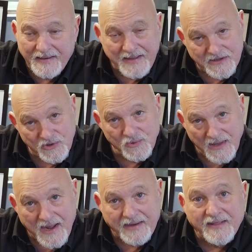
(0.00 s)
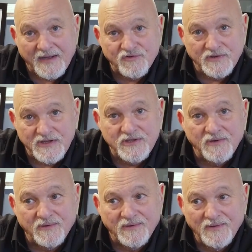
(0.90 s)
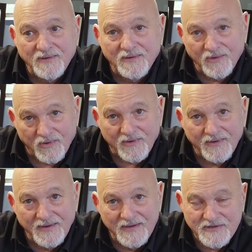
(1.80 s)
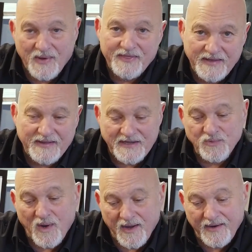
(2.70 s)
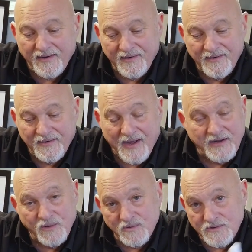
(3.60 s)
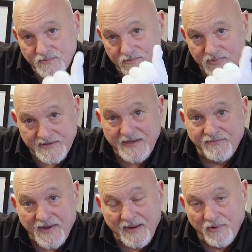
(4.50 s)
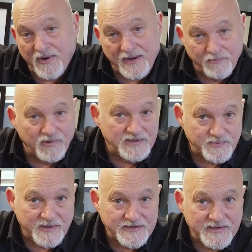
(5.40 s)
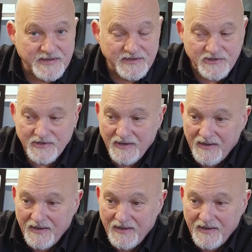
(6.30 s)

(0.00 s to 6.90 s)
And I do like that traditional look. So I think that's why I use Platin Fibre Rag and Baryta Prestige,